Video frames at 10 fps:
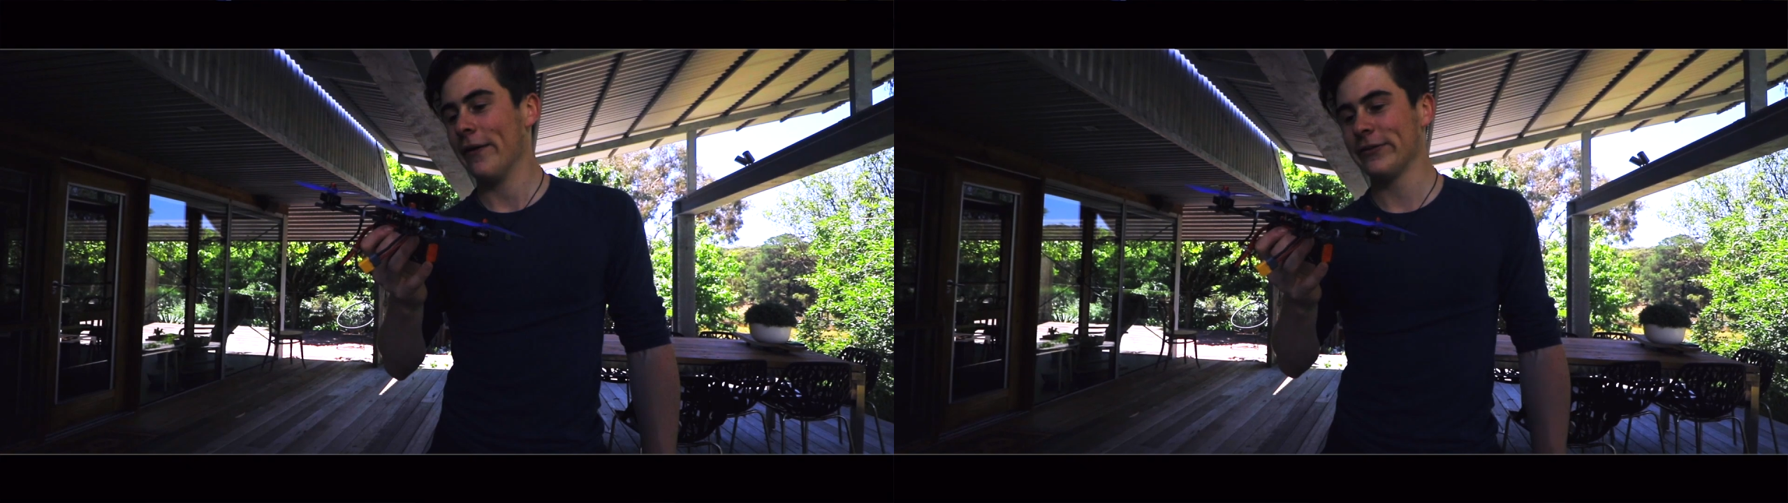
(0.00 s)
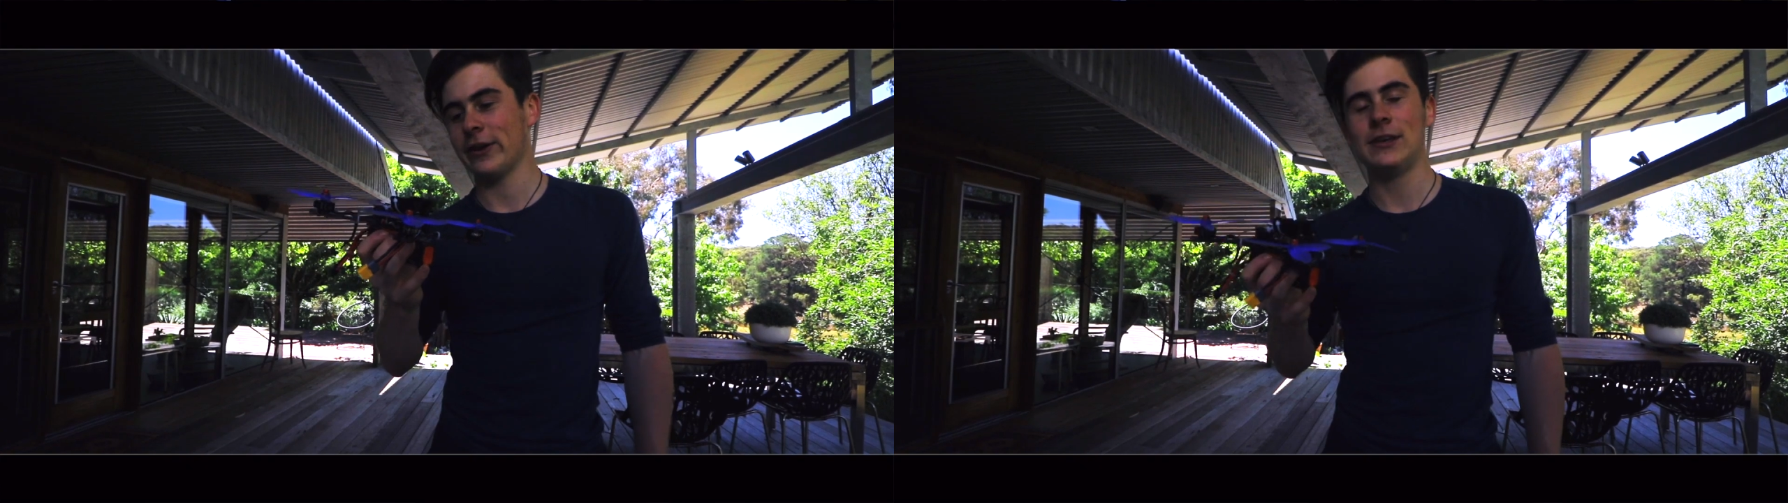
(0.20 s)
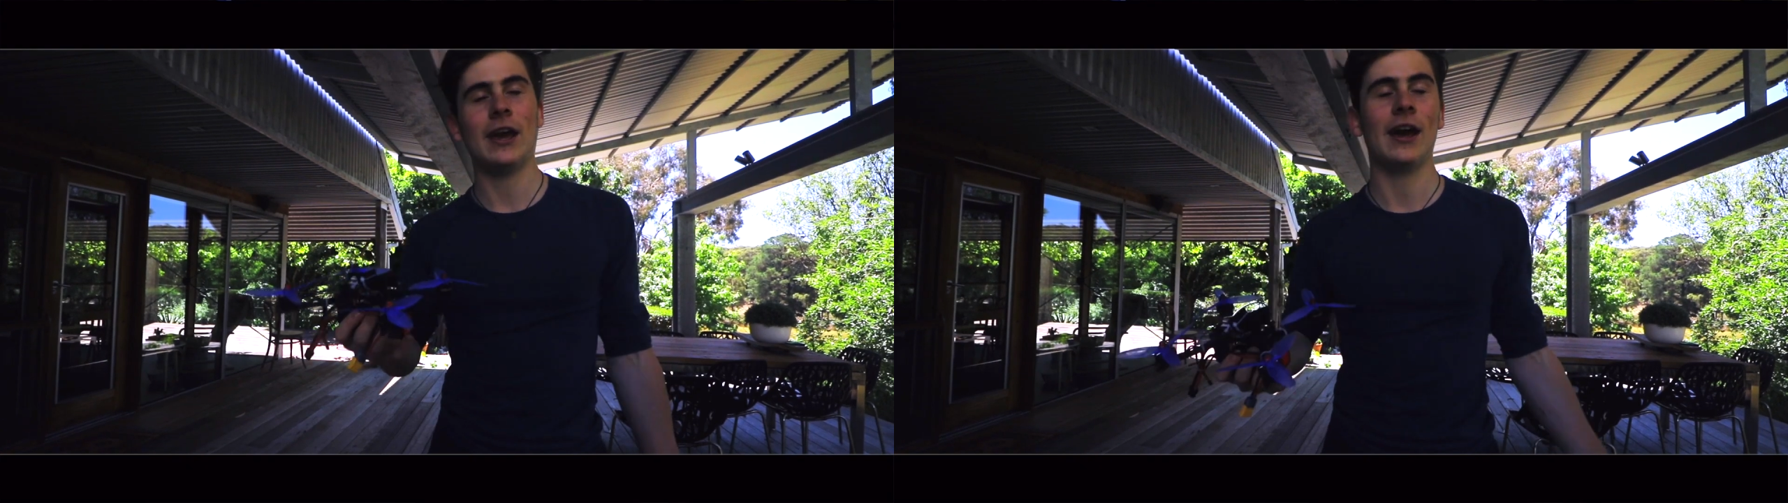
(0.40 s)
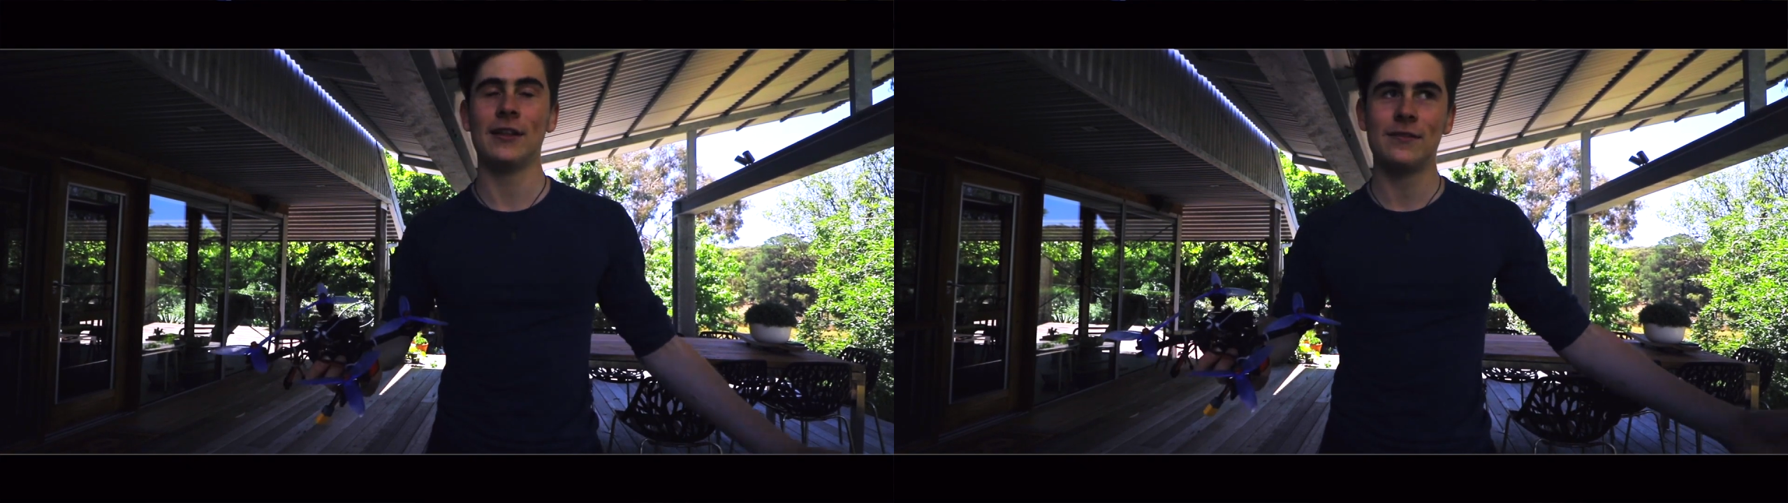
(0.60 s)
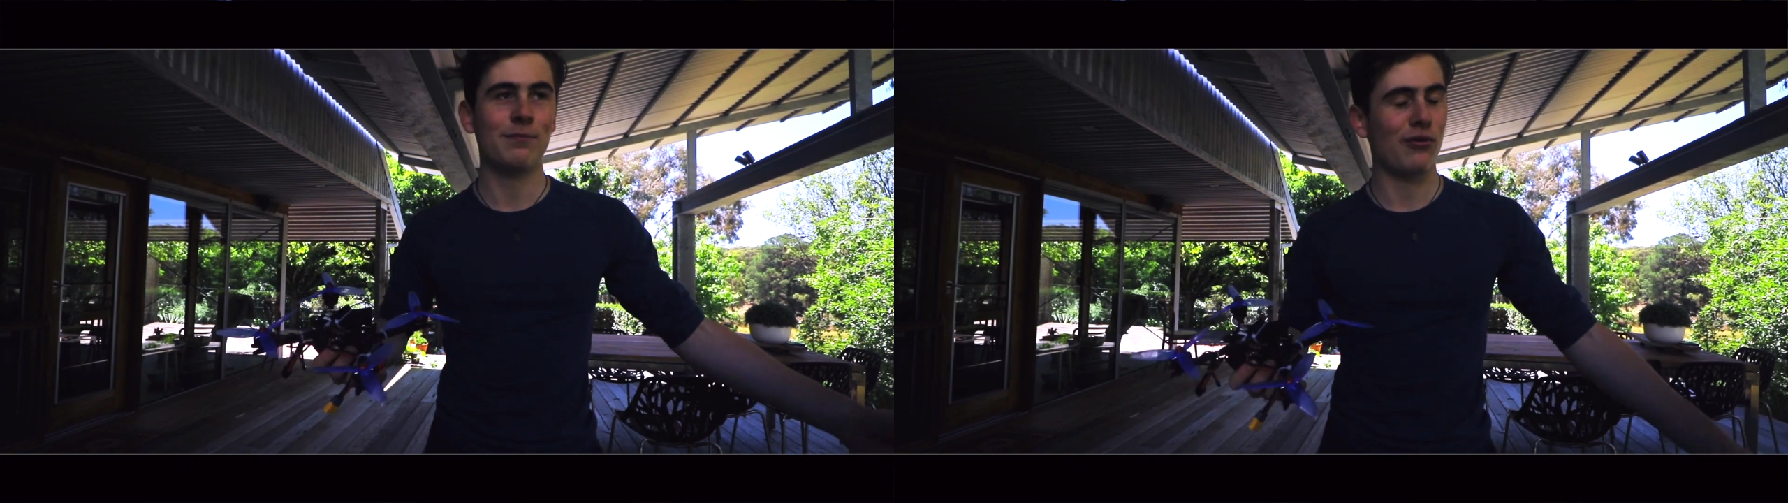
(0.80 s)
was like, yeah,
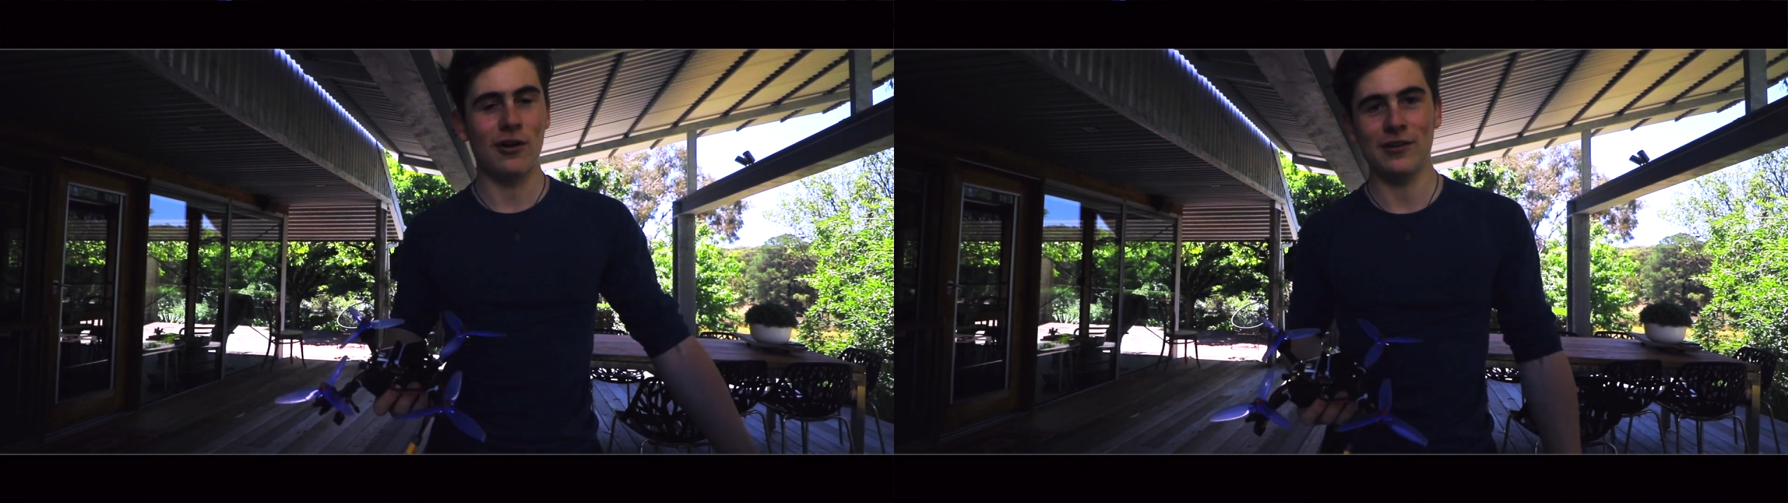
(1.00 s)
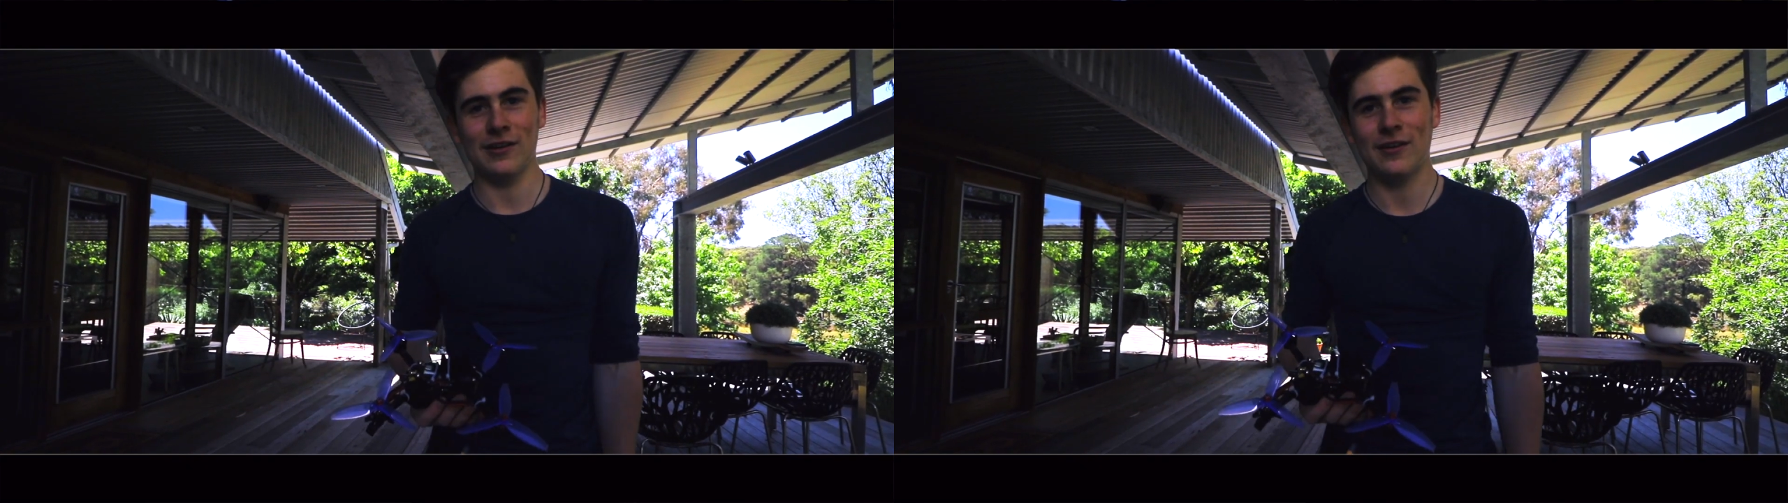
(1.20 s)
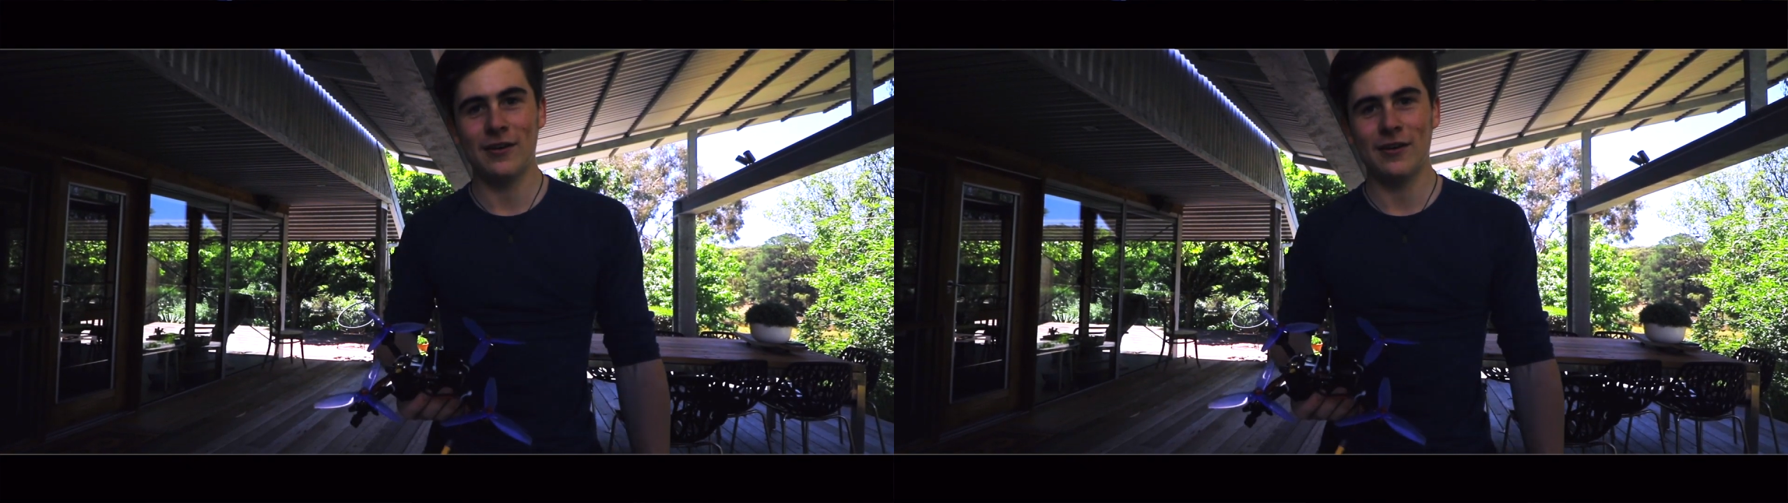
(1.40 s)
it's broken.